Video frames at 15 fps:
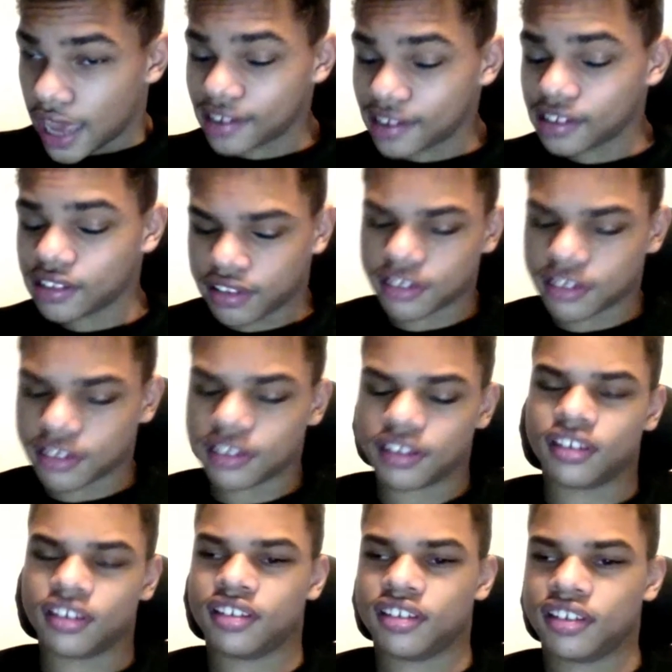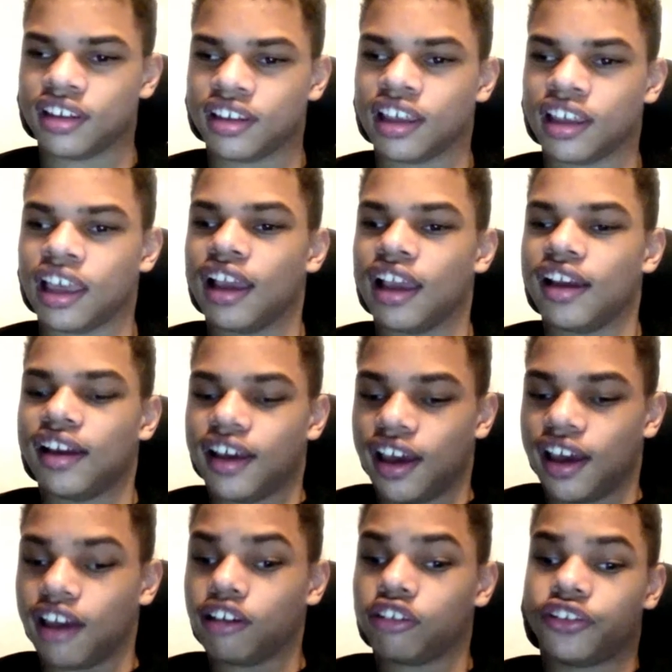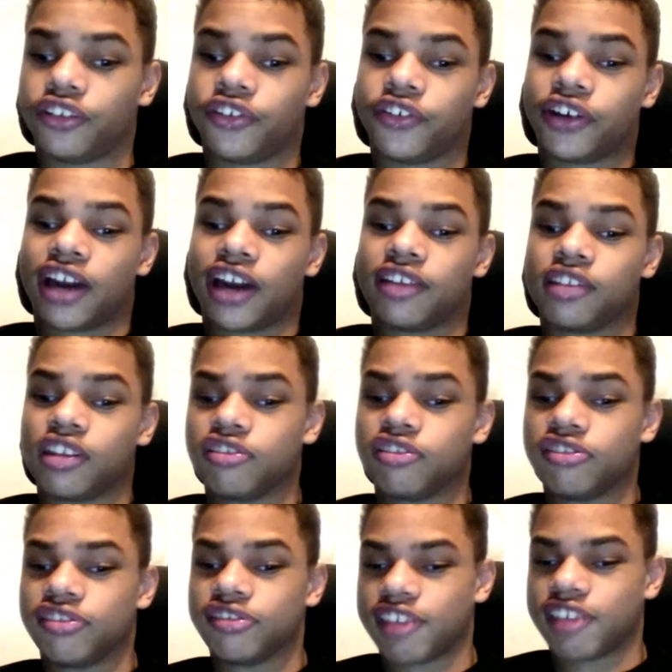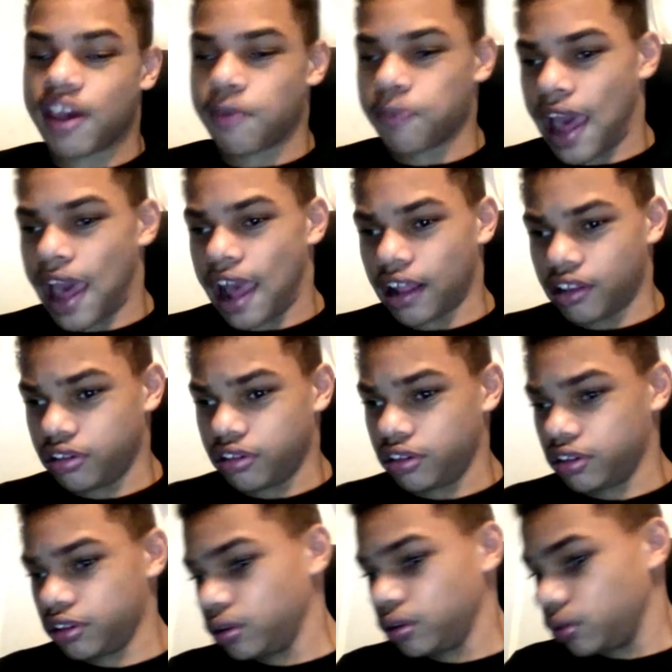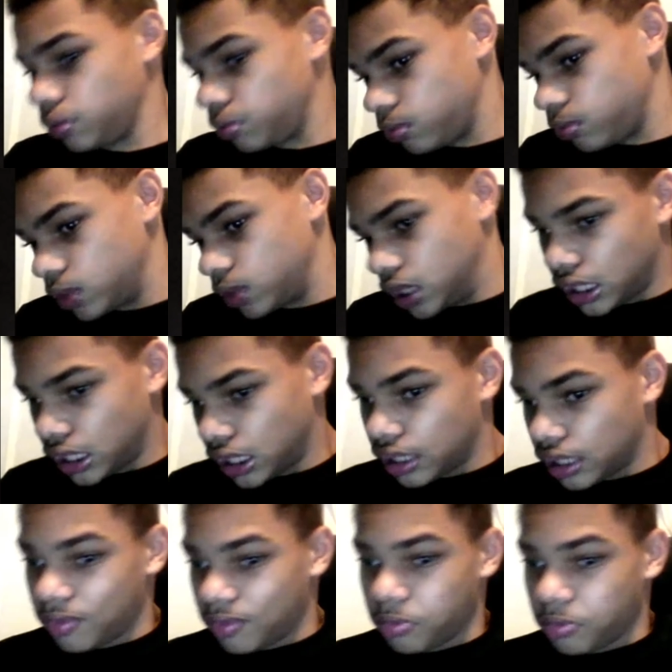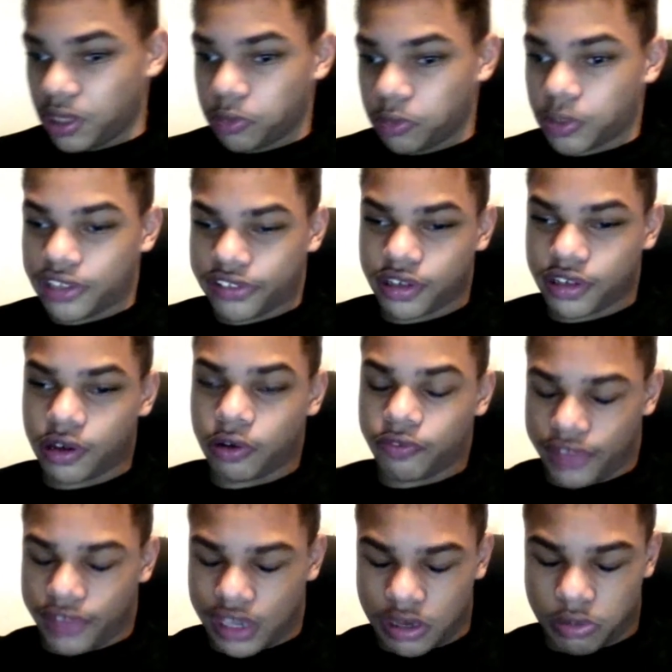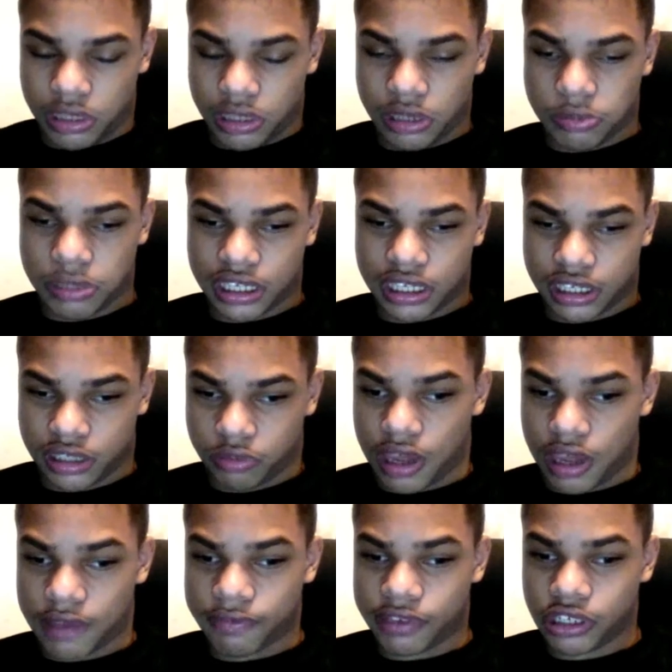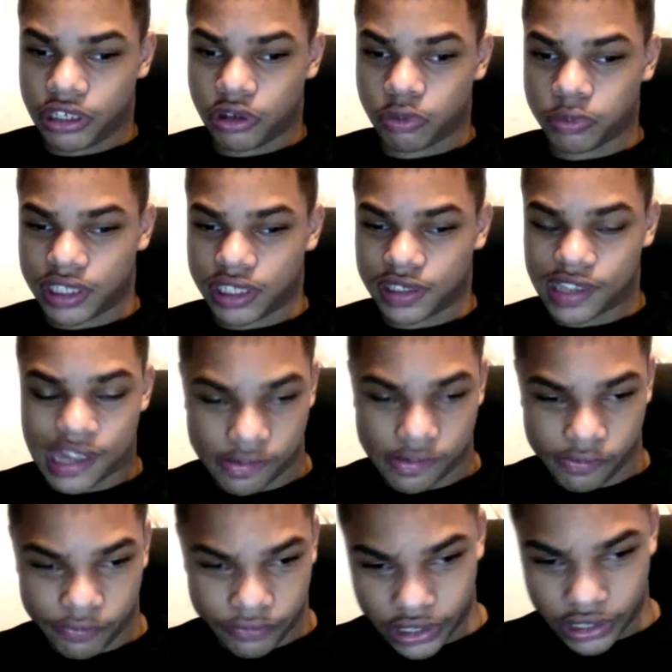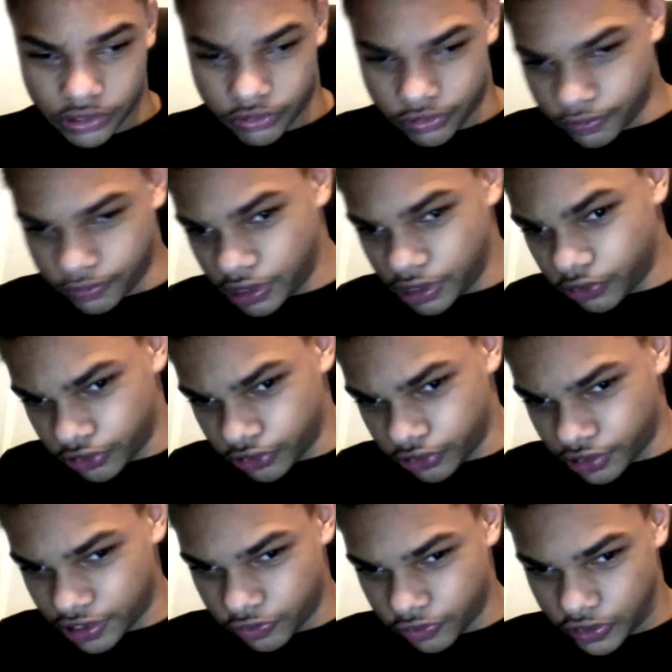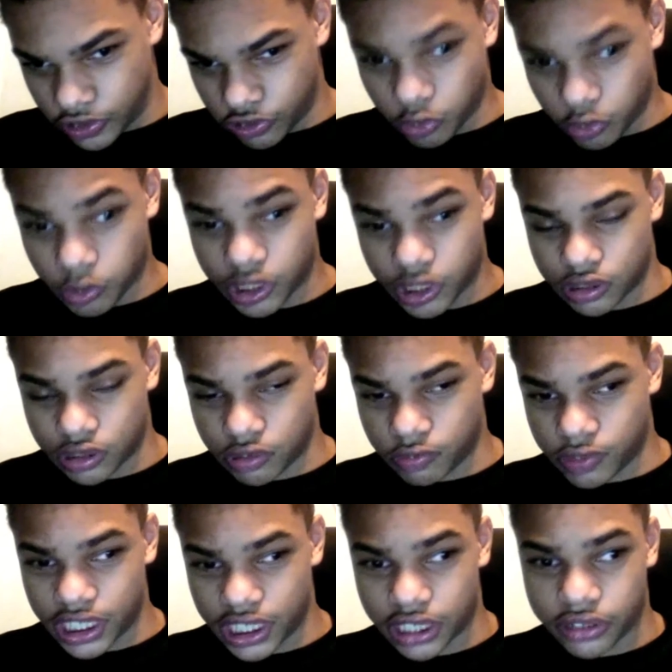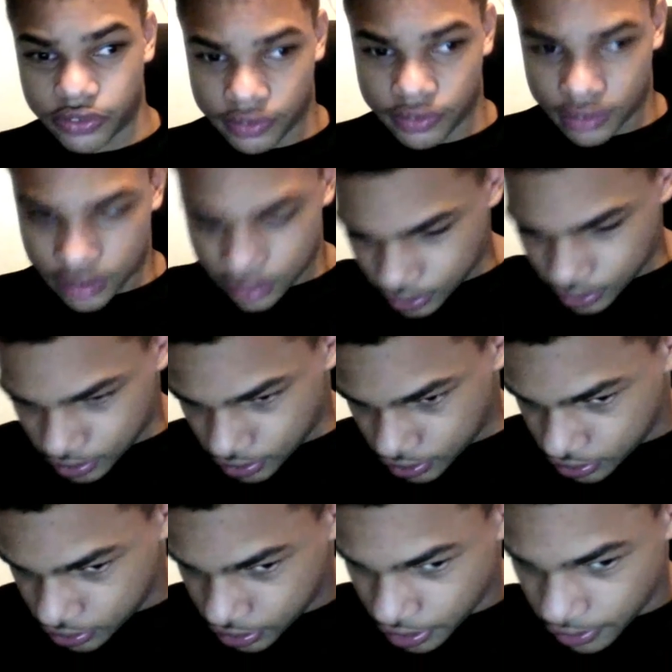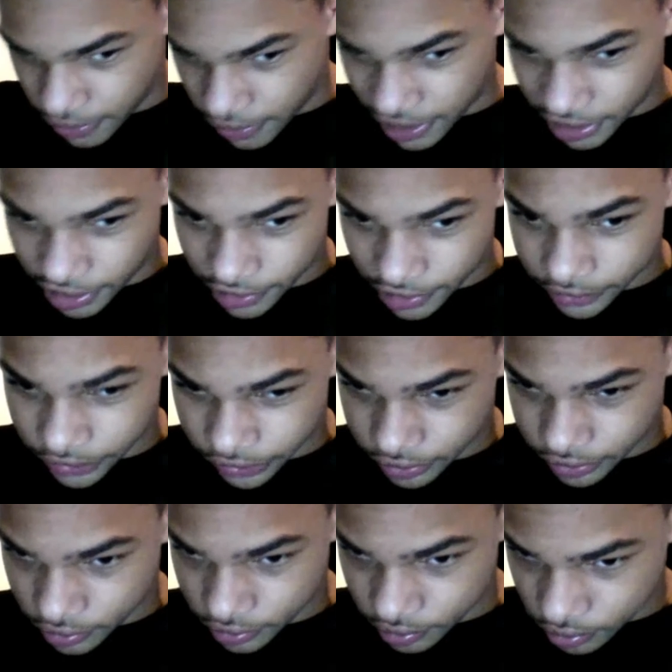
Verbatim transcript: and it's I don't know, guys. Let's just get back to me myself and me making my video because I haven't finished the video, so let's finish making the video. Alright, guys.